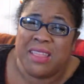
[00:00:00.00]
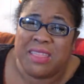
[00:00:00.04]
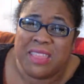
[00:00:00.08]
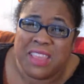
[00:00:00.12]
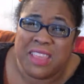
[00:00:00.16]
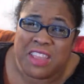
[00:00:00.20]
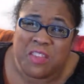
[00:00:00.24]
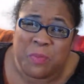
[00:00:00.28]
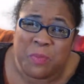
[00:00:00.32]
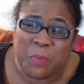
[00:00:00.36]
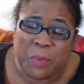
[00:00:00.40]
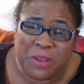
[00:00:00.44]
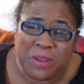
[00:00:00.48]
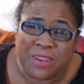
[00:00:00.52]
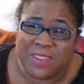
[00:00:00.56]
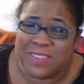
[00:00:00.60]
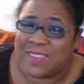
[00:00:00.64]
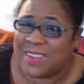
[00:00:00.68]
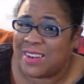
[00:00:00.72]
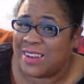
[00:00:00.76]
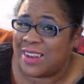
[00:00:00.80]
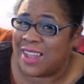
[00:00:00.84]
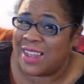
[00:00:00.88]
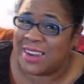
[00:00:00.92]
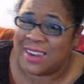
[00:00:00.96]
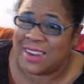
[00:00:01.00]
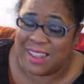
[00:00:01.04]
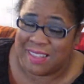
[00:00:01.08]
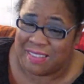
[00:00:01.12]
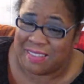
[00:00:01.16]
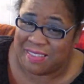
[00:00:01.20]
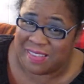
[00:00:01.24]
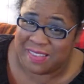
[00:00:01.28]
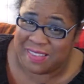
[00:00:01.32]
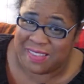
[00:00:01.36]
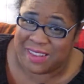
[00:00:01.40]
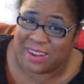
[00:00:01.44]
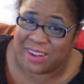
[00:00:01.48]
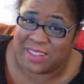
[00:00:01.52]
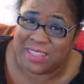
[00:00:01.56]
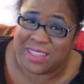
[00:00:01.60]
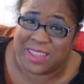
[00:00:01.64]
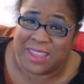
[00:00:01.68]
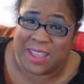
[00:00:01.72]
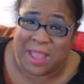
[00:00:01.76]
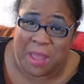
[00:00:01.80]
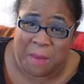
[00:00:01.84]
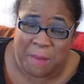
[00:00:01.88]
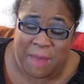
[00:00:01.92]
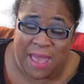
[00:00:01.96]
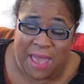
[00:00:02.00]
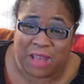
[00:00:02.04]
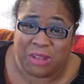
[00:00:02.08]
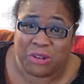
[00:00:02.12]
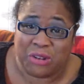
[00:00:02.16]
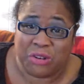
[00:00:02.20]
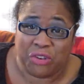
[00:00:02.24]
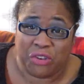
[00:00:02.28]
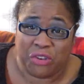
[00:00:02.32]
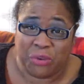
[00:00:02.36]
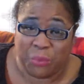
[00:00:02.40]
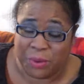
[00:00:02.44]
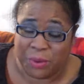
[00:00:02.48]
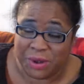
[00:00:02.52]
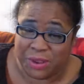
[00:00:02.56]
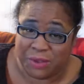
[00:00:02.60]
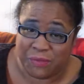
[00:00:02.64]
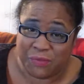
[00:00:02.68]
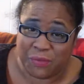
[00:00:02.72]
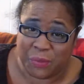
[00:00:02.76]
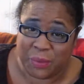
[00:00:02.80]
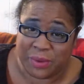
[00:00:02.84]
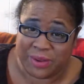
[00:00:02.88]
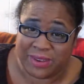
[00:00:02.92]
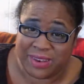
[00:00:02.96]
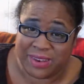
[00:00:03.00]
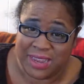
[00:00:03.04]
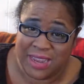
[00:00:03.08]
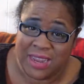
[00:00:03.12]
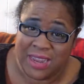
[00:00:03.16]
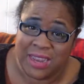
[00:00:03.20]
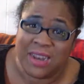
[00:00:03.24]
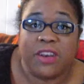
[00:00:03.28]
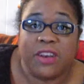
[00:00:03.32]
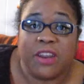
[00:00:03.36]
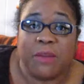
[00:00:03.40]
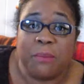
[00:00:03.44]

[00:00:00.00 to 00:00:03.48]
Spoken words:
These books did not necessarily come out in 2014.